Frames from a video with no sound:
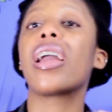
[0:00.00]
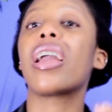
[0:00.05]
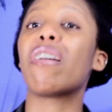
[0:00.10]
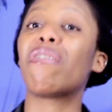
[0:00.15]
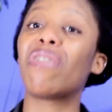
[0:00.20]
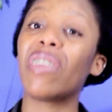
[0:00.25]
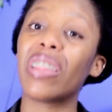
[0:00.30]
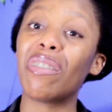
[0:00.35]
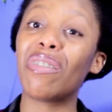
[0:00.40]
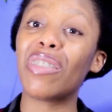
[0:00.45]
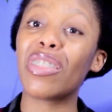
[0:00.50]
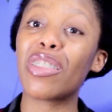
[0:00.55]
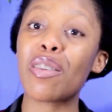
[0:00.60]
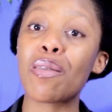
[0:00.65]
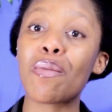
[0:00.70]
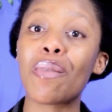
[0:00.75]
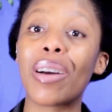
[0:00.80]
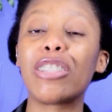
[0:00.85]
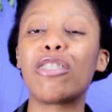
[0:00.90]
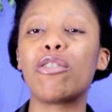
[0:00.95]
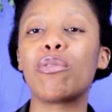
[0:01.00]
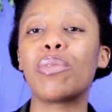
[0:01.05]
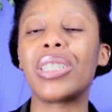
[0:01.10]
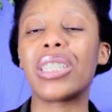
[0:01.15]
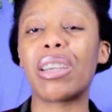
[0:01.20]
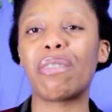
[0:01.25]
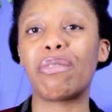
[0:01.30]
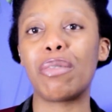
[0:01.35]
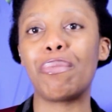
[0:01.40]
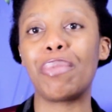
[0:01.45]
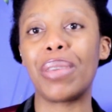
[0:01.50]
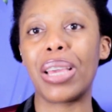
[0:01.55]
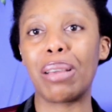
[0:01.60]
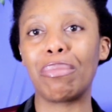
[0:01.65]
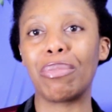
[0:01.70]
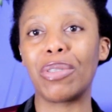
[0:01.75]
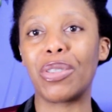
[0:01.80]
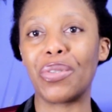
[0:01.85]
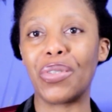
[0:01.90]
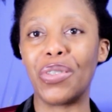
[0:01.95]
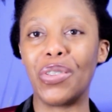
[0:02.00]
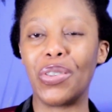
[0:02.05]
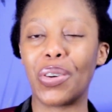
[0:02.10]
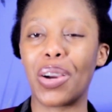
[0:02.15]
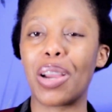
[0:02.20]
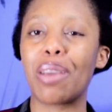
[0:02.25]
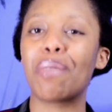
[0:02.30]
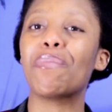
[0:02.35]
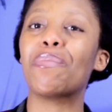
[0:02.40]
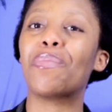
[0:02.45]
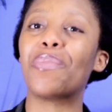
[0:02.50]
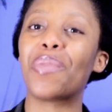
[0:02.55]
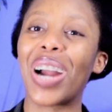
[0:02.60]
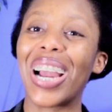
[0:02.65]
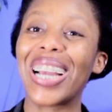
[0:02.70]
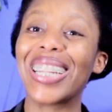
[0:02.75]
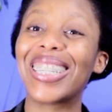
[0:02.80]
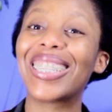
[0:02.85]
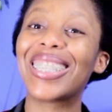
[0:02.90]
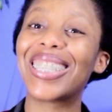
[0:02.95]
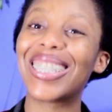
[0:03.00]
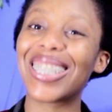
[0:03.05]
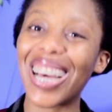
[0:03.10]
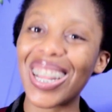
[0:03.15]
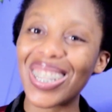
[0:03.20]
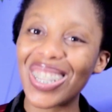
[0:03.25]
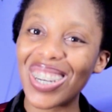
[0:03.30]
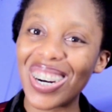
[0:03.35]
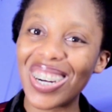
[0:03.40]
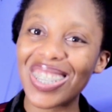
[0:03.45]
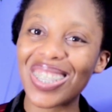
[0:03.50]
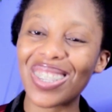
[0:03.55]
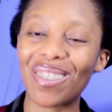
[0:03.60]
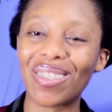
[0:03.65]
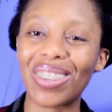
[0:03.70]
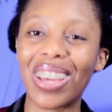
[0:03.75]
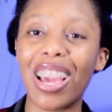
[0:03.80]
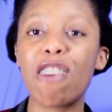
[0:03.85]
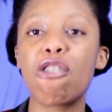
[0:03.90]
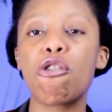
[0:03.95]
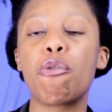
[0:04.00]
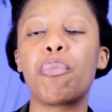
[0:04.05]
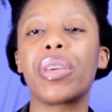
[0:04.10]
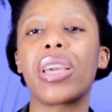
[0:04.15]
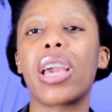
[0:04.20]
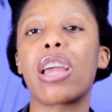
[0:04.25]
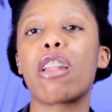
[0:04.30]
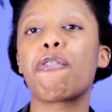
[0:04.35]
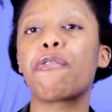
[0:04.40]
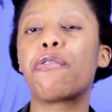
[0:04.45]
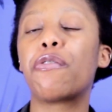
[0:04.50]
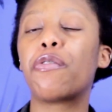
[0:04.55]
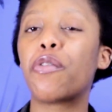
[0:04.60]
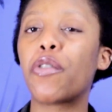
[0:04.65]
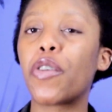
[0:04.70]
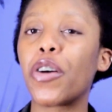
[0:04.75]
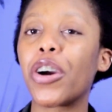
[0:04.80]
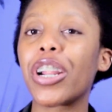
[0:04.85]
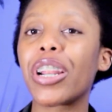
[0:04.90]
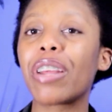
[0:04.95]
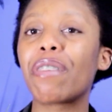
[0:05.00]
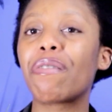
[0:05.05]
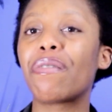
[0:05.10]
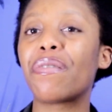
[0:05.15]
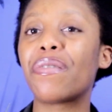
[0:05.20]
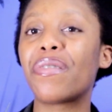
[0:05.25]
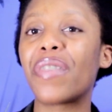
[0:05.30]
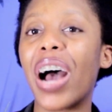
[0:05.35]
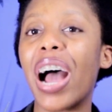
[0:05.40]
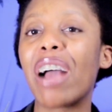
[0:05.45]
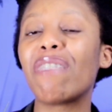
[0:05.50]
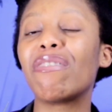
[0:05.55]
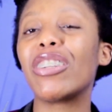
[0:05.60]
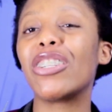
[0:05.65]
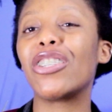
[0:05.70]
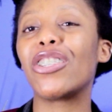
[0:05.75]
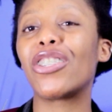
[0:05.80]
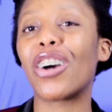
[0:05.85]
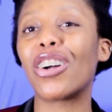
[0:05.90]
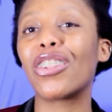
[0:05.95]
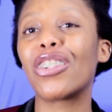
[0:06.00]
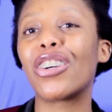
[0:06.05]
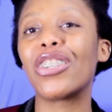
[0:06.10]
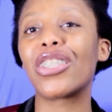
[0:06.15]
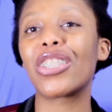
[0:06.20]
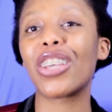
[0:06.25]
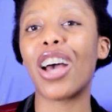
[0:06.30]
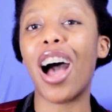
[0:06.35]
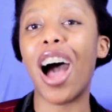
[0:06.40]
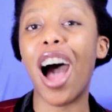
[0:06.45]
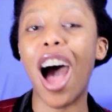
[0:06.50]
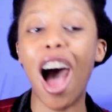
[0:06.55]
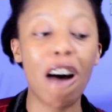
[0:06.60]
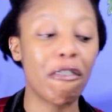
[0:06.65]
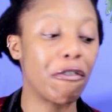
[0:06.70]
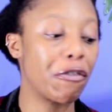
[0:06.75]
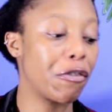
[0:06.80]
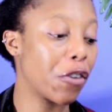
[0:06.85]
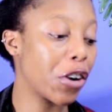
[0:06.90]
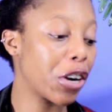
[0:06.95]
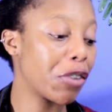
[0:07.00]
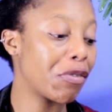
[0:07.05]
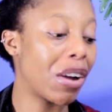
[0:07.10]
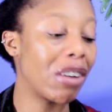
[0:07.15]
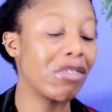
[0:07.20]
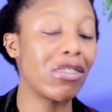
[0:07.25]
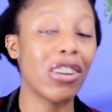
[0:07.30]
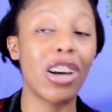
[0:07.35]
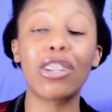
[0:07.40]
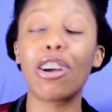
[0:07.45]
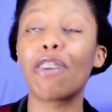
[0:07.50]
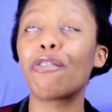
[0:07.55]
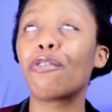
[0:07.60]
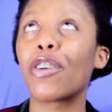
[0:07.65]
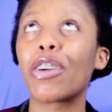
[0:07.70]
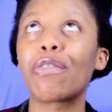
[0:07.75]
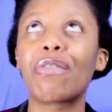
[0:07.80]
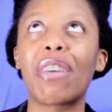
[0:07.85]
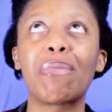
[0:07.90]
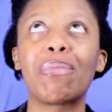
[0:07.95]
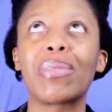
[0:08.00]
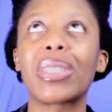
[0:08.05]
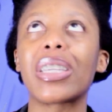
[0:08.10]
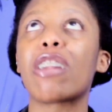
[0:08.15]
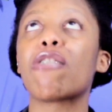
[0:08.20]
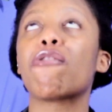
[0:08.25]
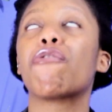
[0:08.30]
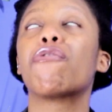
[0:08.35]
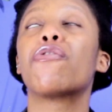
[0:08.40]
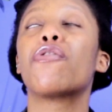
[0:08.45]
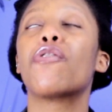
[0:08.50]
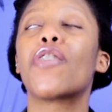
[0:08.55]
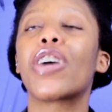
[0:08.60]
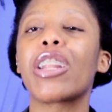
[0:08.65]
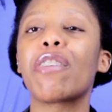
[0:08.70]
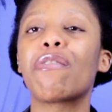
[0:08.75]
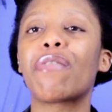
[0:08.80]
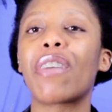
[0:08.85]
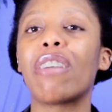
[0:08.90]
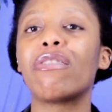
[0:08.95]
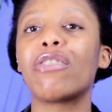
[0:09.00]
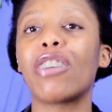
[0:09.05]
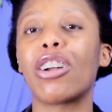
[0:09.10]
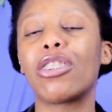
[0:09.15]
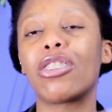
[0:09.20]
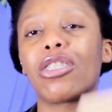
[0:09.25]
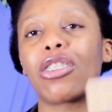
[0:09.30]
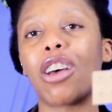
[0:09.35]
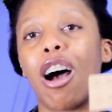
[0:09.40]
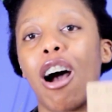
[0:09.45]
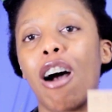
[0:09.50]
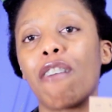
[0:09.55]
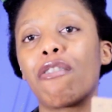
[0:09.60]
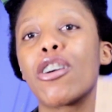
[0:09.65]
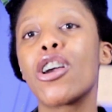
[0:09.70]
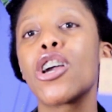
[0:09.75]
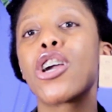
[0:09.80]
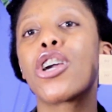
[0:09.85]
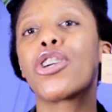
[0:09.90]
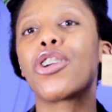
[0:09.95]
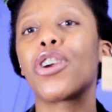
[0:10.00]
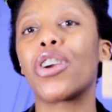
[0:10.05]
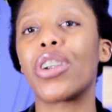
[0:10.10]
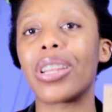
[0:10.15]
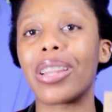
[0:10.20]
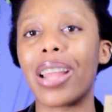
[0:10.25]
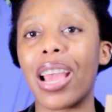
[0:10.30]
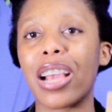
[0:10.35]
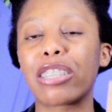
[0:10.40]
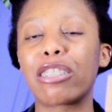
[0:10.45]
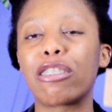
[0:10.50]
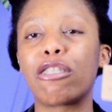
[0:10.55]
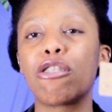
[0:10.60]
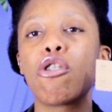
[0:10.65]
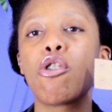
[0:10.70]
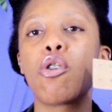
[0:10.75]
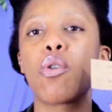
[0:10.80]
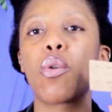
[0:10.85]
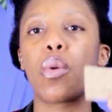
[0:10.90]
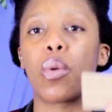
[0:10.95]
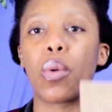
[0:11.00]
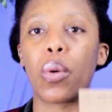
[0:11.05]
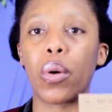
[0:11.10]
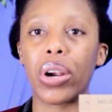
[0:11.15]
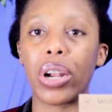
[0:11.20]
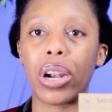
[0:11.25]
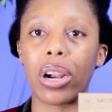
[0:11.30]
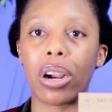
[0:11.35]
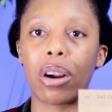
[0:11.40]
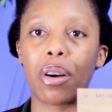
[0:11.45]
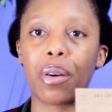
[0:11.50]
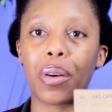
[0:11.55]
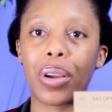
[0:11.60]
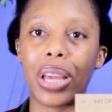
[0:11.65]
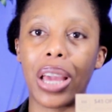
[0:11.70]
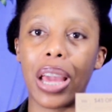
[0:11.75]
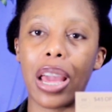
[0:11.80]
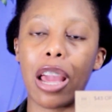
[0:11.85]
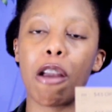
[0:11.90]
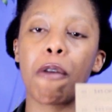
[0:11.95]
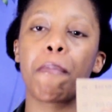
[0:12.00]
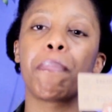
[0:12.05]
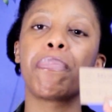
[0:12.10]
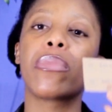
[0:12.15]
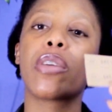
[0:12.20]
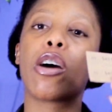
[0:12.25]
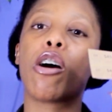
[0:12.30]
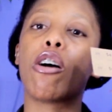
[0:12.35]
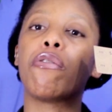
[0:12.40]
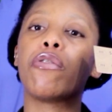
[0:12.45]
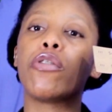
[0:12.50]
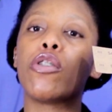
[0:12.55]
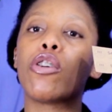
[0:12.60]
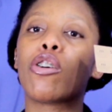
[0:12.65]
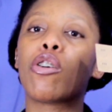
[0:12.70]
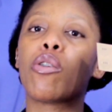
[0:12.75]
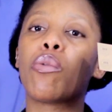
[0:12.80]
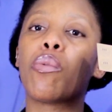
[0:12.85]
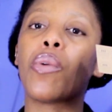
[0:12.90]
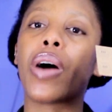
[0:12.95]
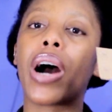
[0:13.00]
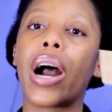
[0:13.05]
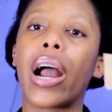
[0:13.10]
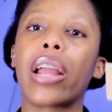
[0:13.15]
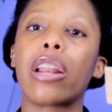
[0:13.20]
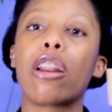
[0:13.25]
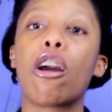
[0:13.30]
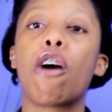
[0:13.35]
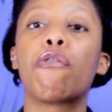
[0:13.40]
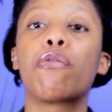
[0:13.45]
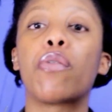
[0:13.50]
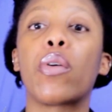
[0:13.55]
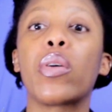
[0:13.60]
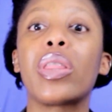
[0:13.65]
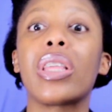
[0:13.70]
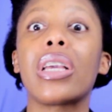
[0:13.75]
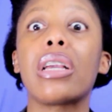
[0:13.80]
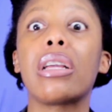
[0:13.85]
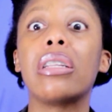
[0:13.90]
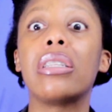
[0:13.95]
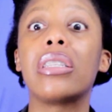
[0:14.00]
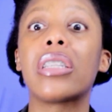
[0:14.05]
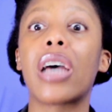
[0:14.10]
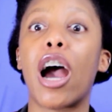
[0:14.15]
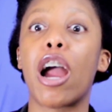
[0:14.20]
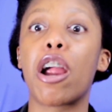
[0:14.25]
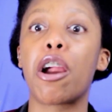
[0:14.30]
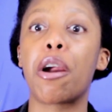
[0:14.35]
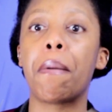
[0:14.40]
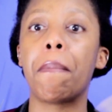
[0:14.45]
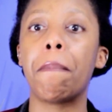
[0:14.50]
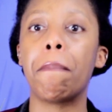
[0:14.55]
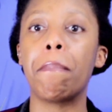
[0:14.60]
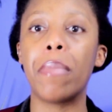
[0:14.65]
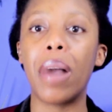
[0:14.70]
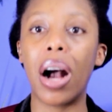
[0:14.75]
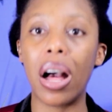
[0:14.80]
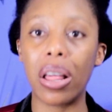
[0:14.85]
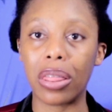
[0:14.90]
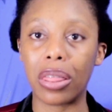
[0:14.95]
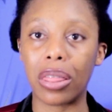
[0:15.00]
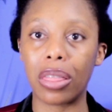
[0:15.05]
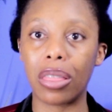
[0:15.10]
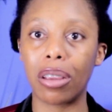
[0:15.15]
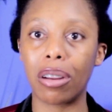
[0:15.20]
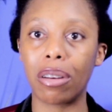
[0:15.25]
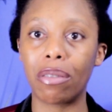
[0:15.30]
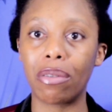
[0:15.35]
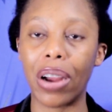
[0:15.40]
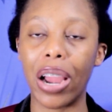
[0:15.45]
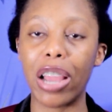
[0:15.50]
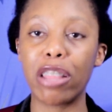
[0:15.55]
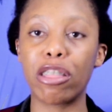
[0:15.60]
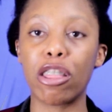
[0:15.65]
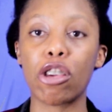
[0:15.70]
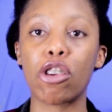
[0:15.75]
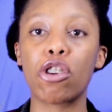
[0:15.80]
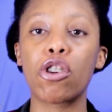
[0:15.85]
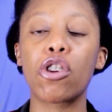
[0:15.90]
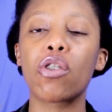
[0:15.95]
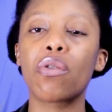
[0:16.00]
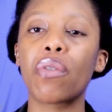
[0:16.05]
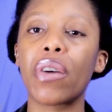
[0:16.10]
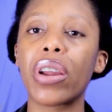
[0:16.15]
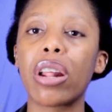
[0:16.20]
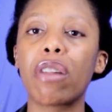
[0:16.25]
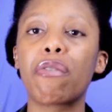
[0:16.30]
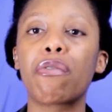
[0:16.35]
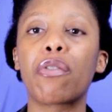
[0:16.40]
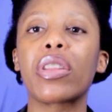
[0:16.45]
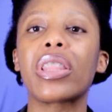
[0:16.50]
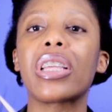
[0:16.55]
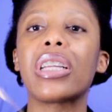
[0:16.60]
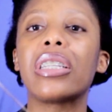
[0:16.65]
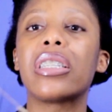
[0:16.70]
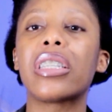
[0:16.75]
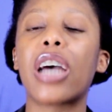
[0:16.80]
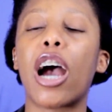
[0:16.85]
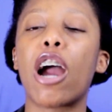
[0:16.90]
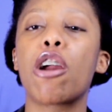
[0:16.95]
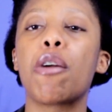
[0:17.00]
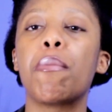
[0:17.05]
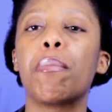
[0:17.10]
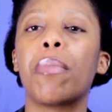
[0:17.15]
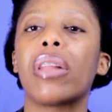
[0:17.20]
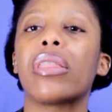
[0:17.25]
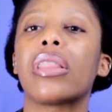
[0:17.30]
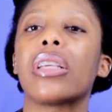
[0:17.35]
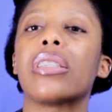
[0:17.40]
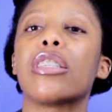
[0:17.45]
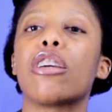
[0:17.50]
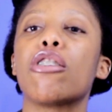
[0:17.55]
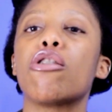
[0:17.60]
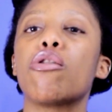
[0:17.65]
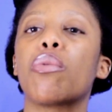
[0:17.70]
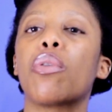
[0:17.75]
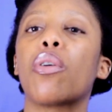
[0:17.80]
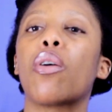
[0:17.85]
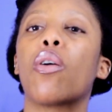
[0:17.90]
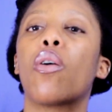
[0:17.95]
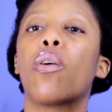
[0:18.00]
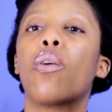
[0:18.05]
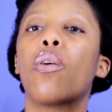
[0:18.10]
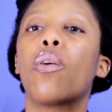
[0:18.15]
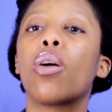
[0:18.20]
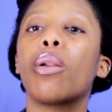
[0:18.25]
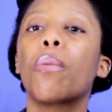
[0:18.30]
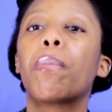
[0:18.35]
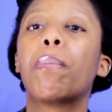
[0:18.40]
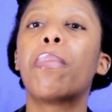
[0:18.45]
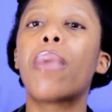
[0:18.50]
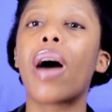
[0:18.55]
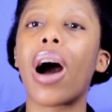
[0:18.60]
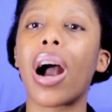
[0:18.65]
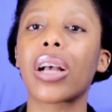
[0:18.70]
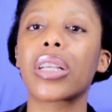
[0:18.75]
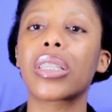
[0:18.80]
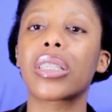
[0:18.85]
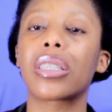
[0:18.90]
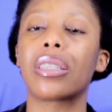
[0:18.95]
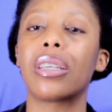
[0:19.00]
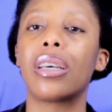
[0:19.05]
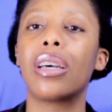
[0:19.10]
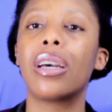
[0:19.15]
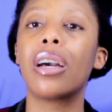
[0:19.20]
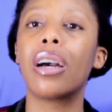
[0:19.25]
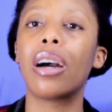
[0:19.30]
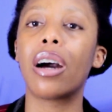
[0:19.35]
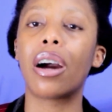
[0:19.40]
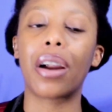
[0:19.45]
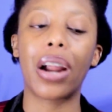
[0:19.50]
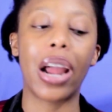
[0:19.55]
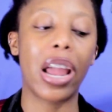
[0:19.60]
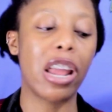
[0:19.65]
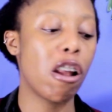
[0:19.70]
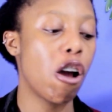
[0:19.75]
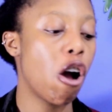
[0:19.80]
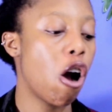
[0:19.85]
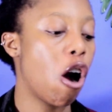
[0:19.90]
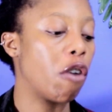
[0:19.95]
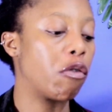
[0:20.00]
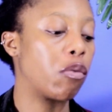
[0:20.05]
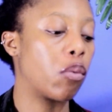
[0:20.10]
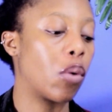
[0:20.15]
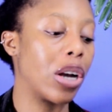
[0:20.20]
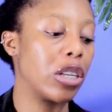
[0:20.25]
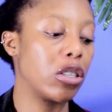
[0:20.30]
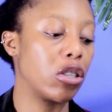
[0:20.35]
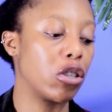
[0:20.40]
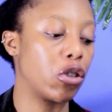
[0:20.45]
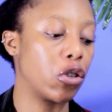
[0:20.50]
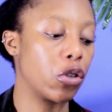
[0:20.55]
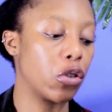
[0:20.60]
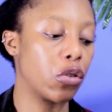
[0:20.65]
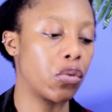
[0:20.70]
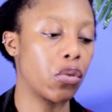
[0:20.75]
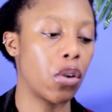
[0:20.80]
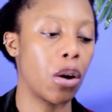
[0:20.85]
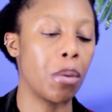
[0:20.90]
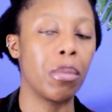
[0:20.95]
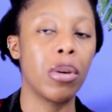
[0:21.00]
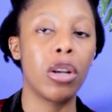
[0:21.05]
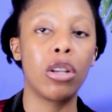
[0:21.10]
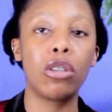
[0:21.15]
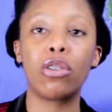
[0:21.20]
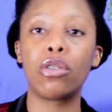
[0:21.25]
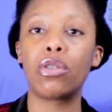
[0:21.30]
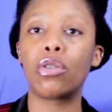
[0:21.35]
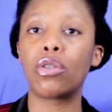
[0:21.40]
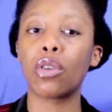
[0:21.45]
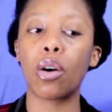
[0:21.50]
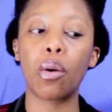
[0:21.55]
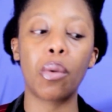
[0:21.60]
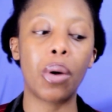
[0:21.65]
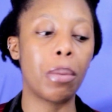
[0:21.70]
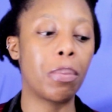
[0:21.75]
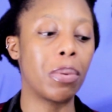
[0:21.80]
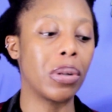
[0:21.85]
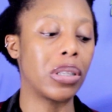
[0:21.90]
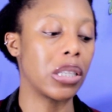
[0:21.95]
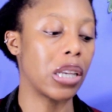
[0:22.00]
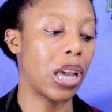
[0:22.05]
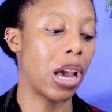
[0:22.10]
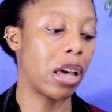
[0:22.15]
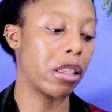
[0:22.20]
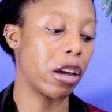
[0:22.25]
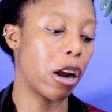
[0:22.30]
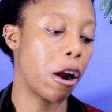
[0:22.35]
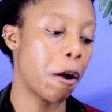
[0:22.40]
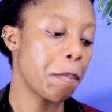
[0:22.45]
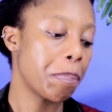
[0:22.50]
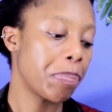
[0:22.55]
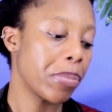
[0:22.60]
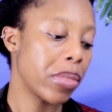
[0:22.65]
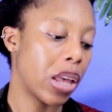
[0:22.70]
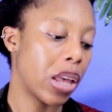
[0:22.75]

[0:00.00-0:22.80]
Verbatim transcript: If you live in the US, you will definitely be able to enjoy Bright Cellars. Okay, you'll be getting $45 off, $45 off, 45% off, $45 off your next order, okay, of your wine for the entire month, right? They curate it for the entire month. They send you a whole box, all right, of wine to choose from. So well put together.